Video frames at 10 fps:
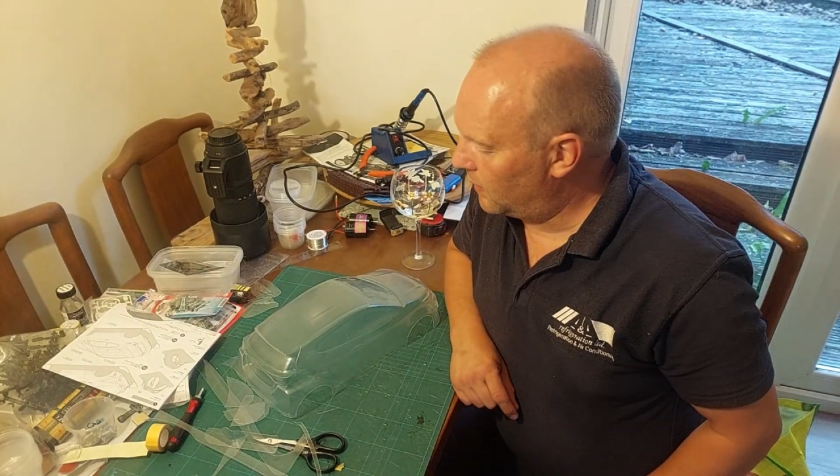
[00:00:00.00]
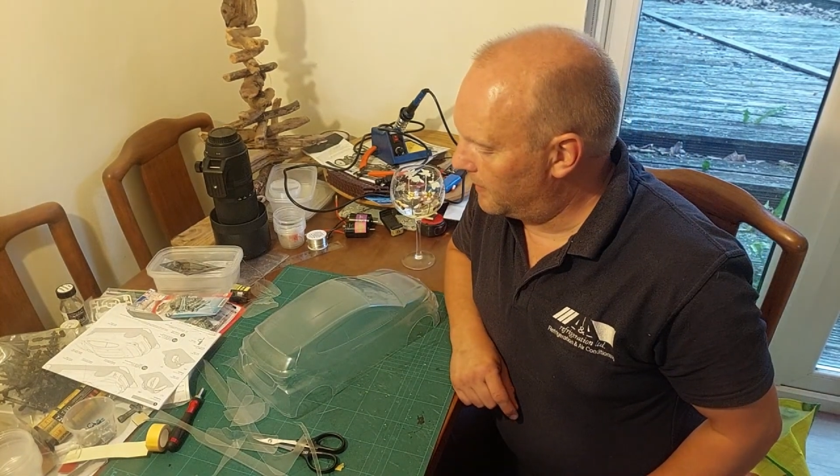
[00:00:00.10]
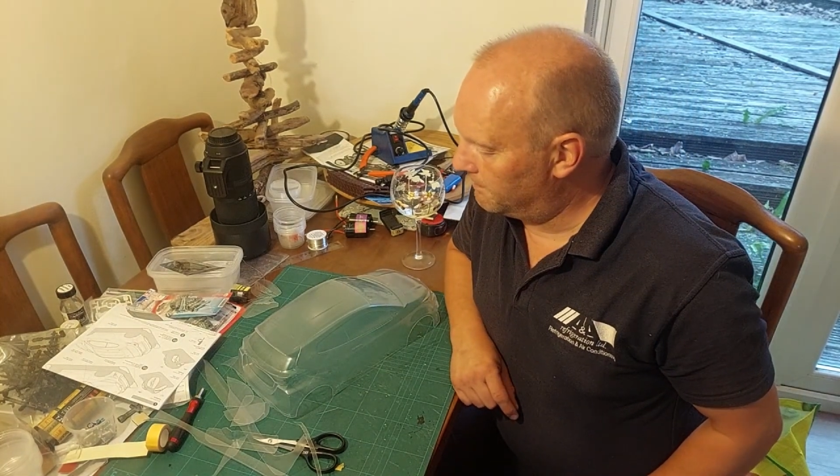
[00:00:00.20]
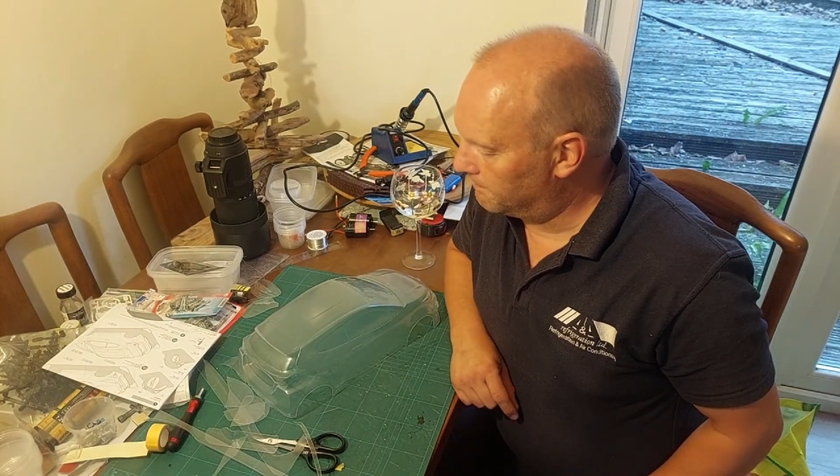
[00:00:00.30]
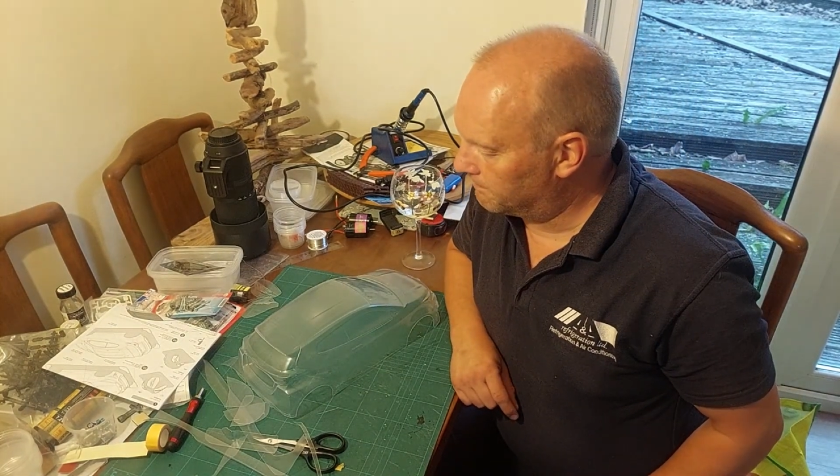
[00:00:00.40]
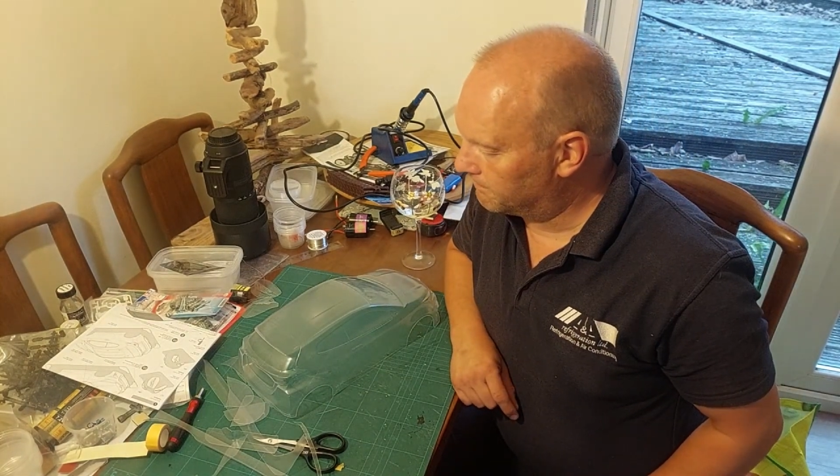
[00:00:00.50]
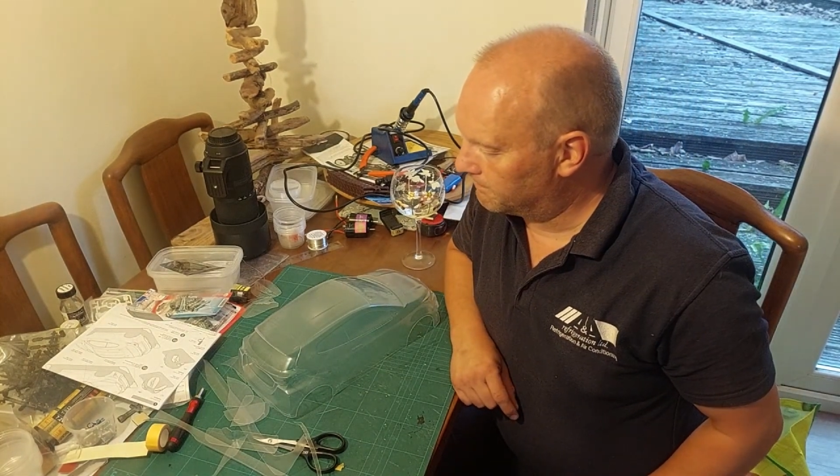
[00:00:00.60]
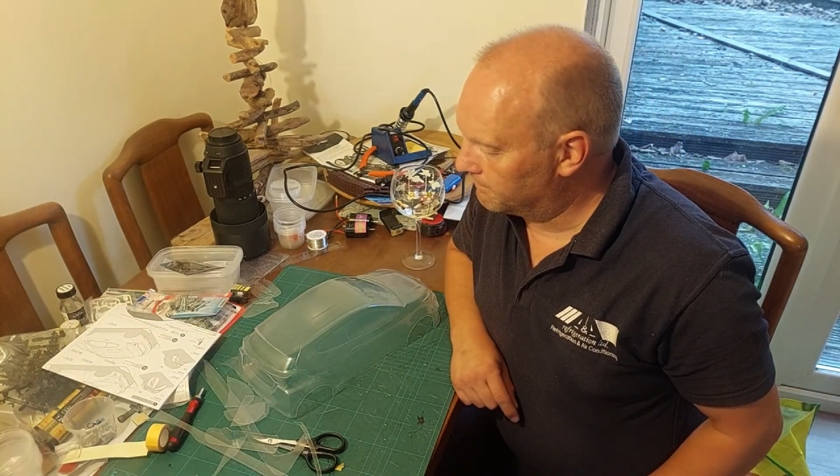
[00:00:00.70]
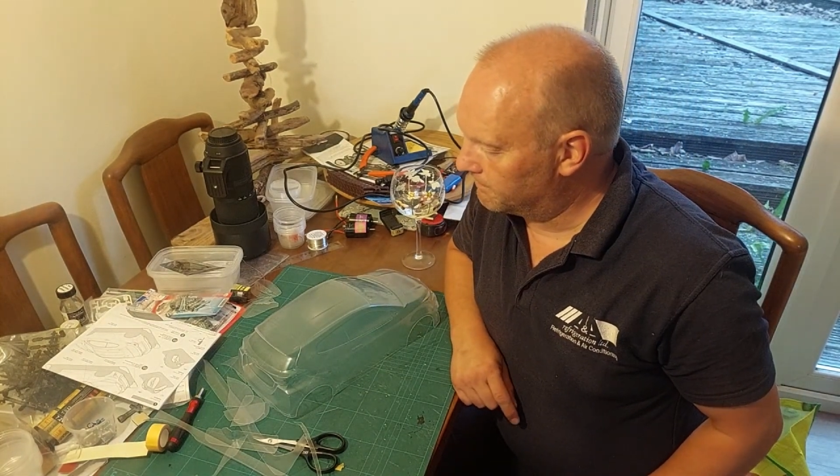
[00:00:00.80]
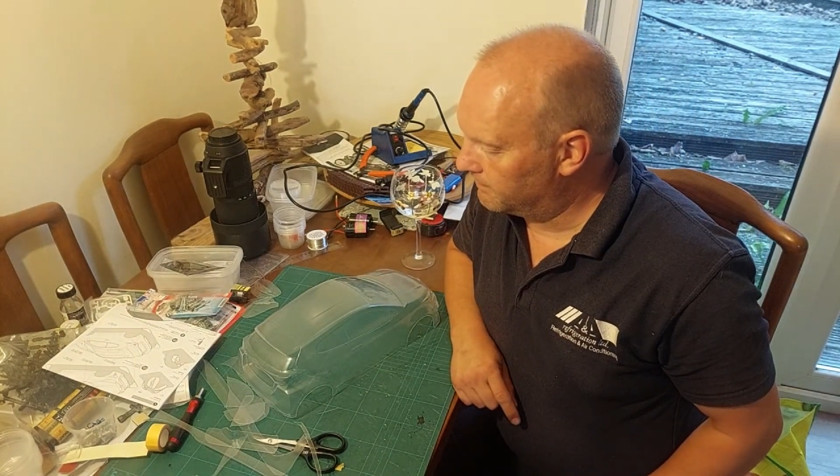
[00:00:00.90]

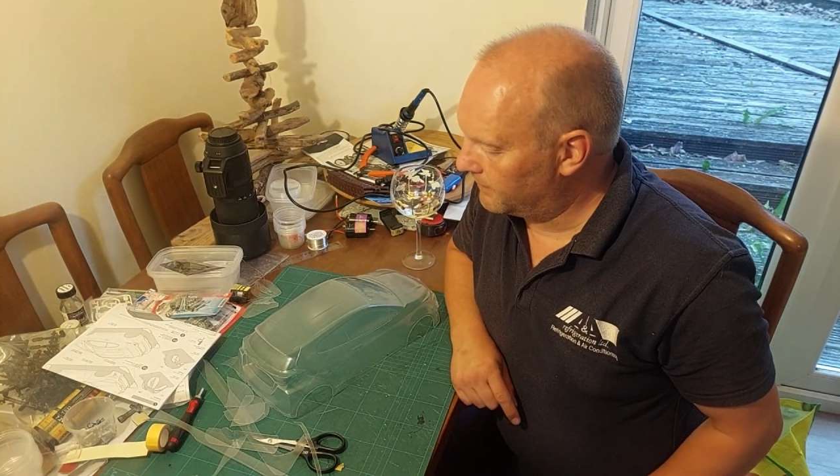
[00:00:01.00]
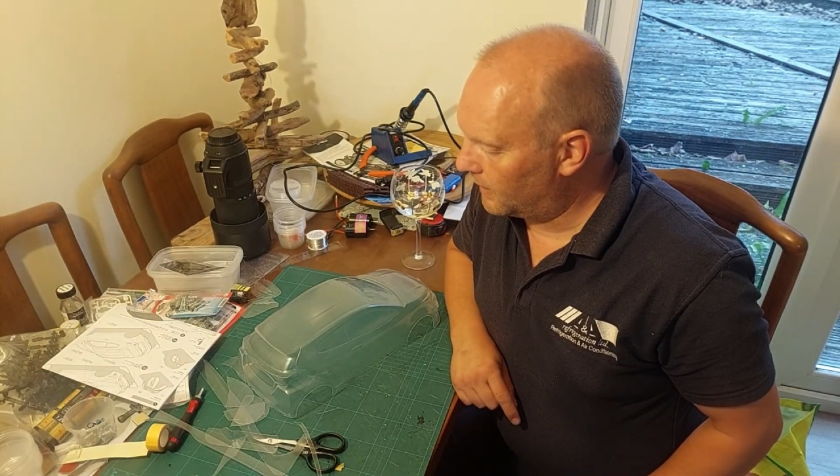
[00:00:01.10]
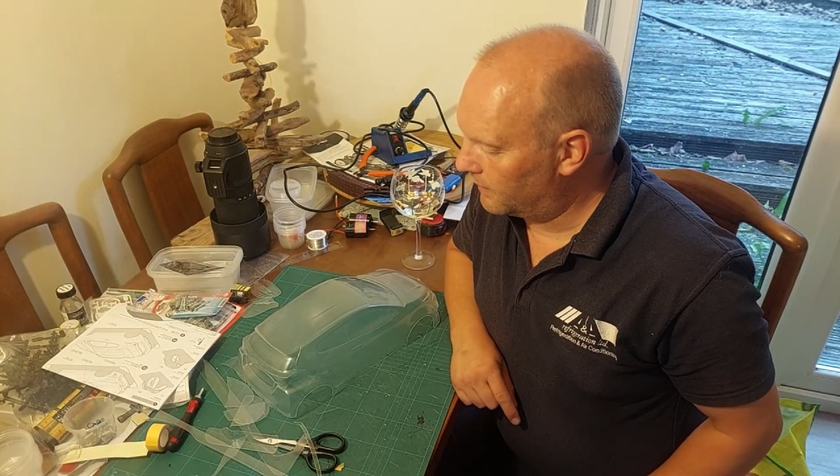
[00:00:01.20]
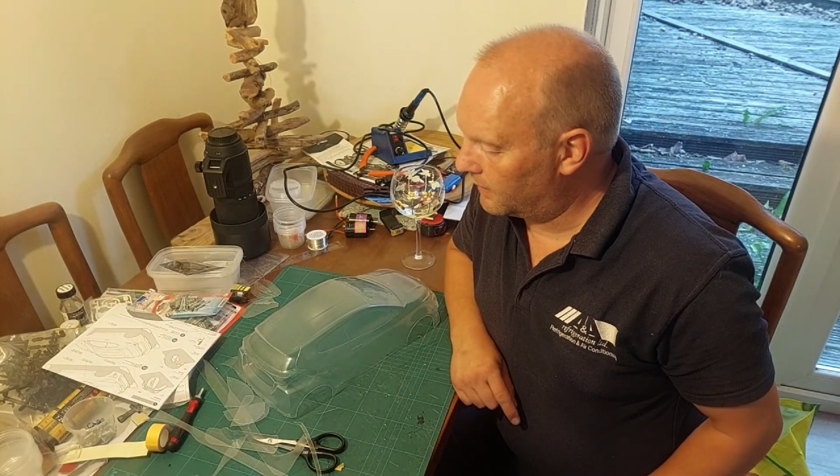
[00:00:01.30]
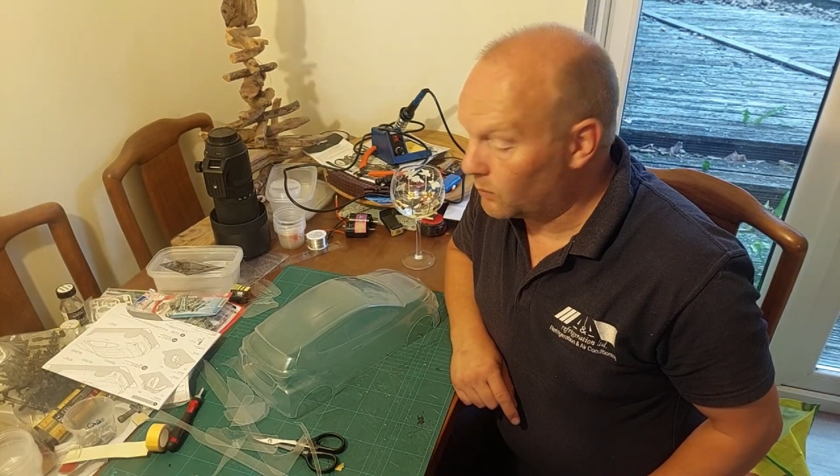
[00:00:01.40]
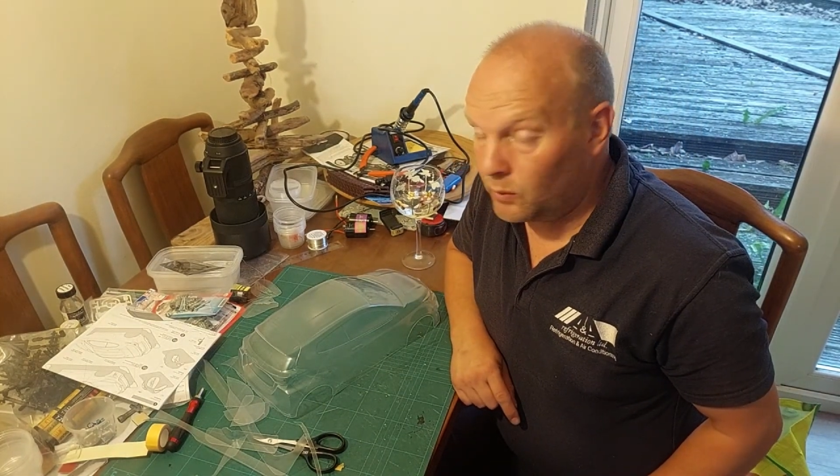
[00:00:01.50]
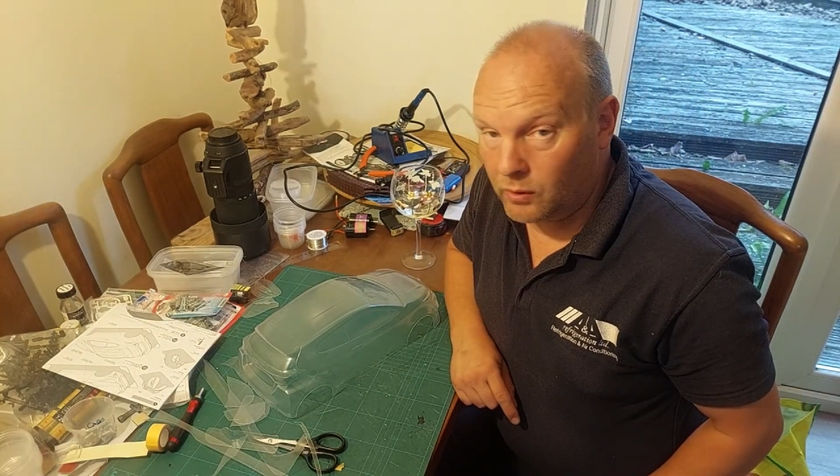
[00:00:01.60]
I think we'll